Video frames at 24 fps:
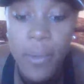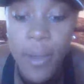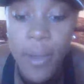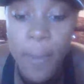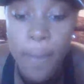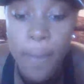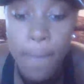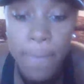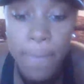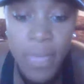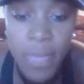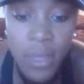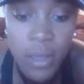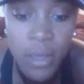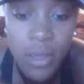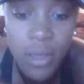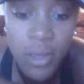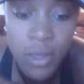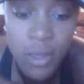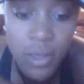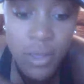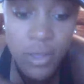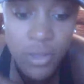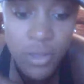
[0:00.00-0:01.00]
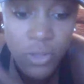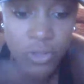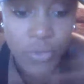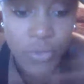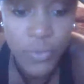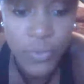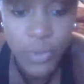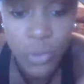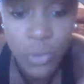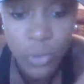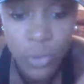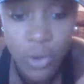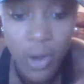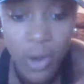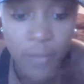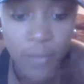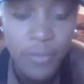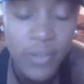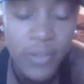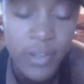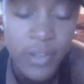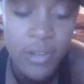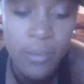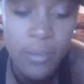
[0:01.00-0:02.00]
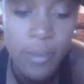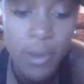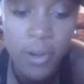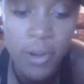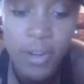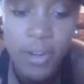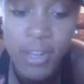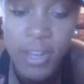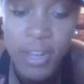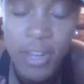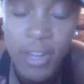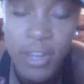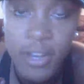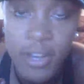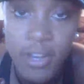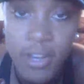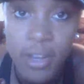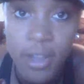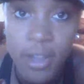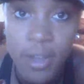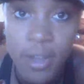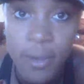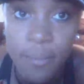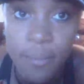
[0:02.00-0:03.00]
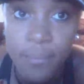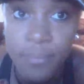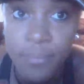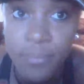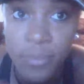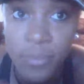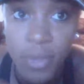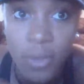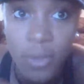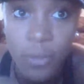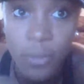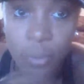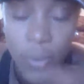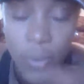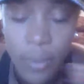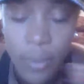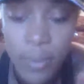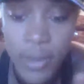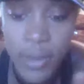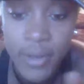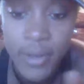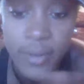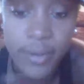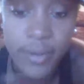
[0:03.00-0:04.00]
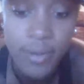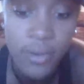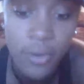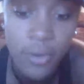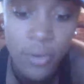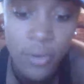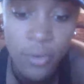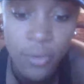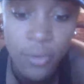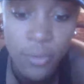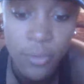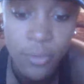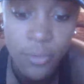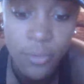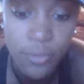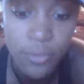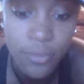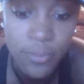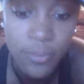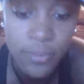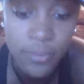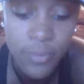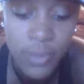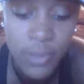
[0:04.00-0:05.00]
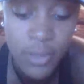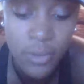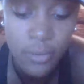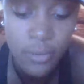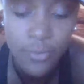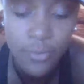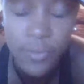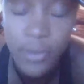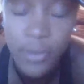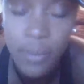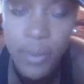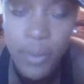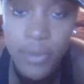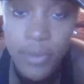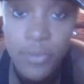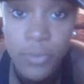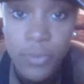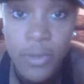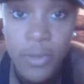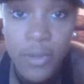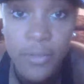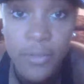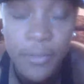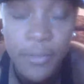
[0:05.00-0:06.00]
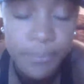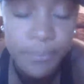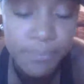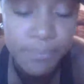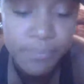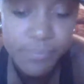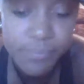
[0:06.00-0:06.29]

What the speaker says: But those of you who are African American, women, or, females, whatever,